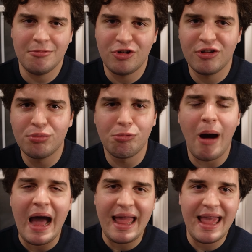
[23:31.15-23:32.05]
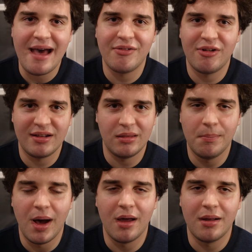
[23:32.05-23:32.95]
which is why I have her at the
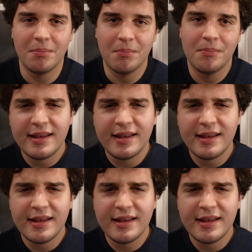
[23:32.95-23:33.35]
bottom.